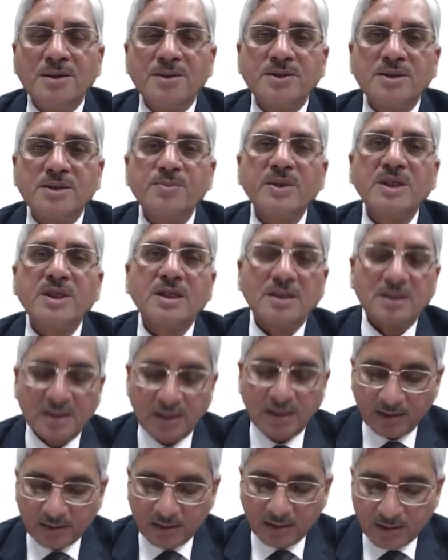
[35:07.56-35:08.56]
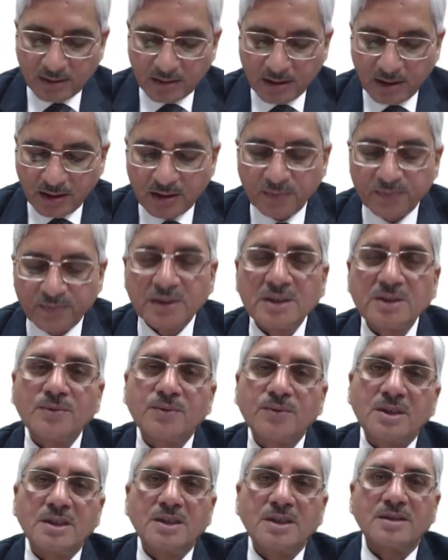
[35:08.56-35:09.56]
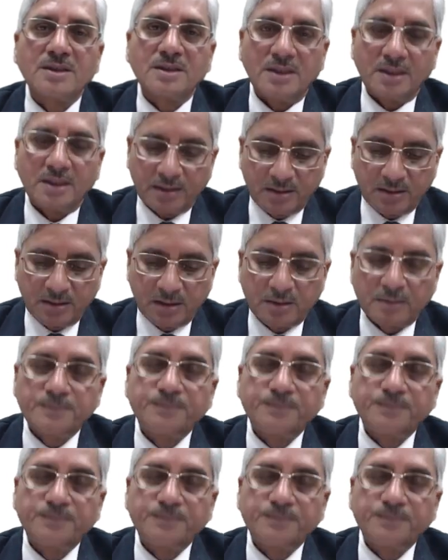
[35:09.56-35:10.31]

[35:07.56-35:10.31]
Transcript: typical characteristic of a nuclear reactor.